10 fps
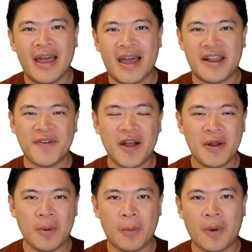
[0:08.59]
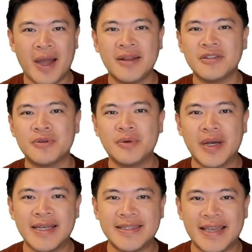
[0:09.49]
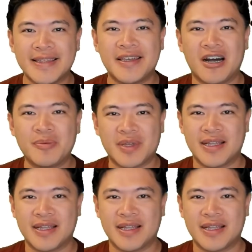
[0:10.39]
and I thought, why not do a daily update?